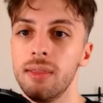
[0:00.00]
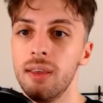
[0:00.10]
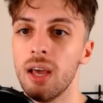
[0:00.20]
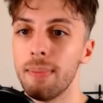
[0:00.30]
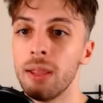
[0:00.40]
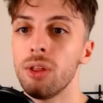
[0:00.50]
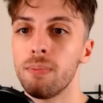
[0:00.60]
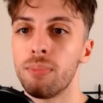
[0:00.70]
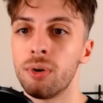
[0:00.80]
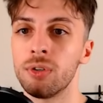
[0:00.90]
the elemental
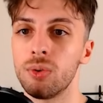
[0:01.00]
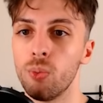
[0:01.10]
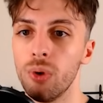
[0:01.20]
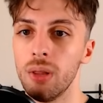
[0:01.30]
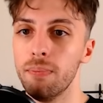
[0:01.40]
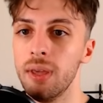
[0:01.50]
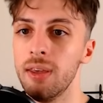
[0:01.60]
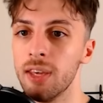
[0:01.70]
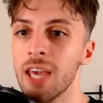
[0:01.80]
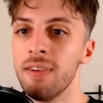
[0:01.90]
burst will
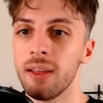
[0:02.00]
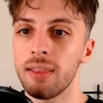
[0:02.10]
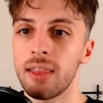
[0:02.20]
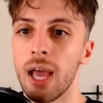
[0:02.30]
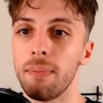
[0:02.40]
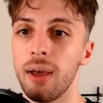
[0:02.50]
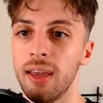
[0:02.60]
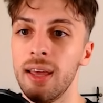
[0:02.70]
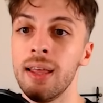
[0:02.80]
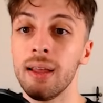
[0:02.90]
be giving them
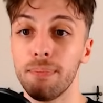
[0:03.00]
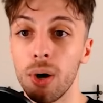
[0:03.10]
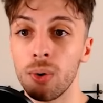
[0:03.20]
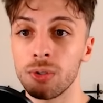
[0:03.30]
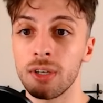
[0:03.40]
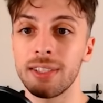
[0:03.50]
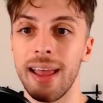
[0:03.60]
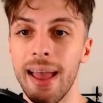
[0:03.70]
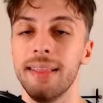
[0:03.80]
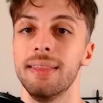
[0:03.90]
healing bonuses
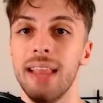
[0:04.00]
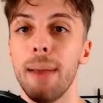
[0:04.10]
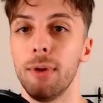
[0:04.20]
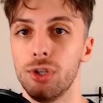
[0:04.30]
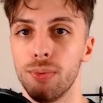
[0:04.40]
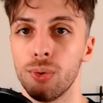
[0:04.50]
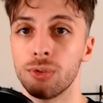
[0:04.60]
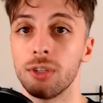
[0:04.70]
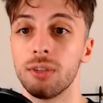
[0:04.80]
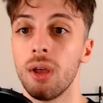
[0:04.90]
and damage
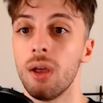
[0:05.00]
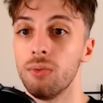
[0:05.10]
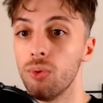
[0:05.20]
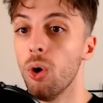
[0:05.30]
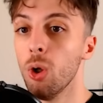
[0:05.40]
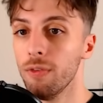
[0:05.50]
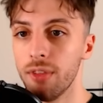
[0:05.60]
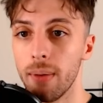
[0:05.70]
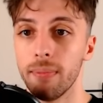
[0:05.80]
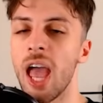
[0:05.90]
bonuses to all of
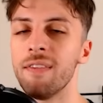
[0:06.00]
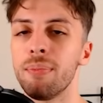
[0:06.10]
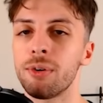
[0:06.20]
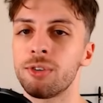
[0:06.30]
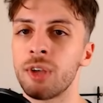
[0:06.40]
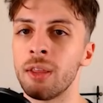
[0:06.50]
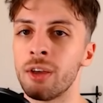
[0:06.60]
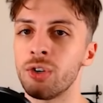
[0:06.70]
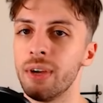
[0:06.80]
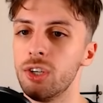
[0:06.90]
them. Every
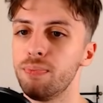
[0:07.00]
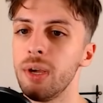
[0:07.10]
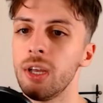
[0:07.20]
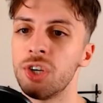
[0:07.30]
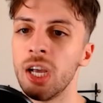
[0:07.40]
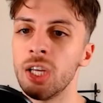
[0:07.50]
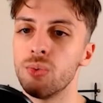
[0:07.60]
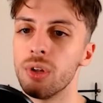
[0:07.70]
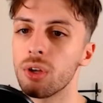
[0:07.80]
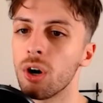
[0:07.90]
percentage of HP
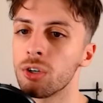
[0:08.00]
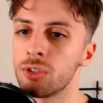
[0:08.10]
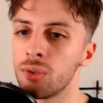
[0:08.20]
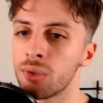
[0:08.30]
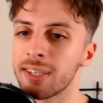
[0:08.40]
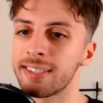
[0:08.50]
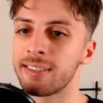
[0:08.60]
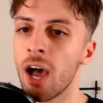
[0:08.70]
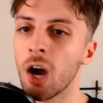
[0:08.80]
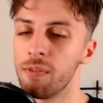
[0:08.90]
change will constitute a
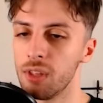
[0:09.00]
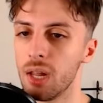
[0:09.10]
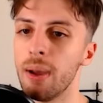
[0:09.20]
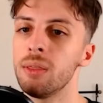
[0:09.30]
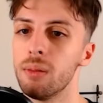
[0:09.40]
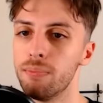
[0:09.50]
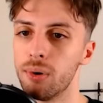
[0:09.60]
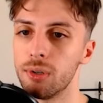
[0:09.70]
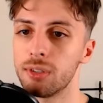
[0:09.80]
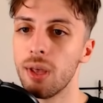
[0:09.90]
stack of the elemental
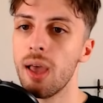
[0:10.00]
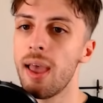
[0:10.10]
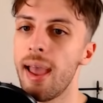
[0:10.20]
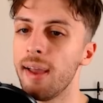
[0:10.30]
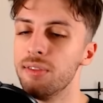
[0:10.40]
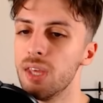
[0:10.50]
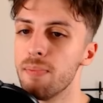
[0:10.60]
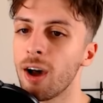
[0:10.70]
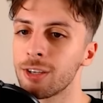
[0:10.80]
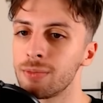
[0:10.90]
burst, and the
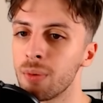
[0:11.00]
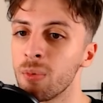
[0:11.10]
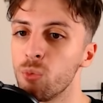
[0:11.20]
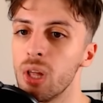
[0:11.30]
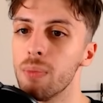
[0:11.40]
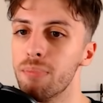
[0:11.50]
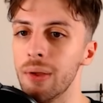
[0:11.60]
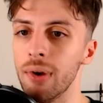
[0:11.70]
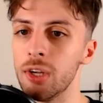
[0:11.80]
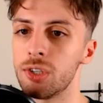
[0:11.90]
maximum will
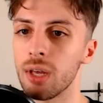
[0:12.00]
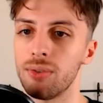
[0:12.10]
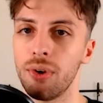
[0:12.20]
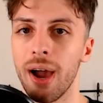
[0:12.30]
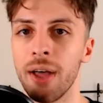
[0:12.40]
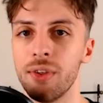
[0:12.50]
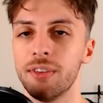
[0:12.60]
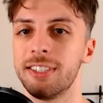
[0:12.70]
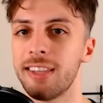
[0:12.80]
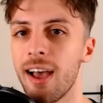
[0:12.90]
be reached at
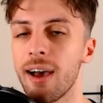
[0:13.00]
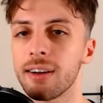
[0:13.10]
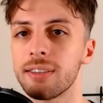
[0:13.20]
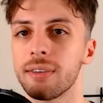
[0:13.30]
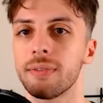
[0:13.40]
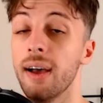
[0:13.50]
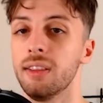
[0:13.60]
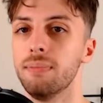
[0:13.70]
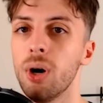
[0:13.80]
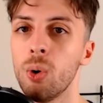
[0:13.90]
300 stacks.
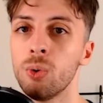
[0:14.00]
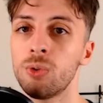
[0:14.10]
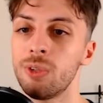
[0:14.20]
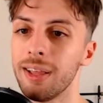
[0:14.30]
At most,